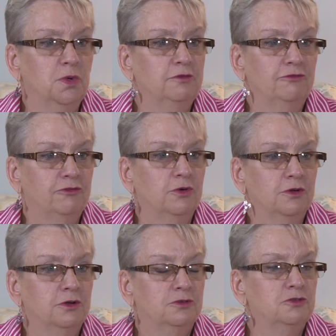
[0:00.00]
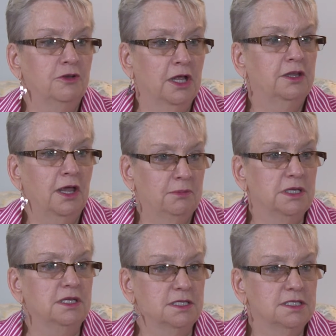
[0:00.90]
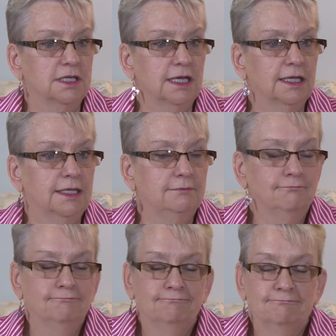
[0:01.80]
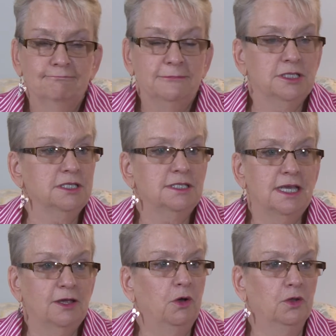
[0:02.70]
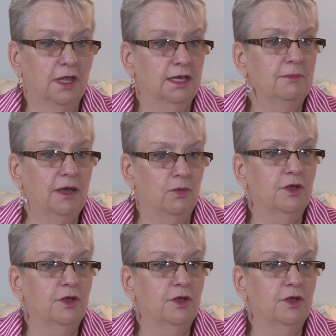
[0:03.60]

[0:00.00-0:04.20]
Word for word: one for juvenile diabetes. And I didn't say a whole lot about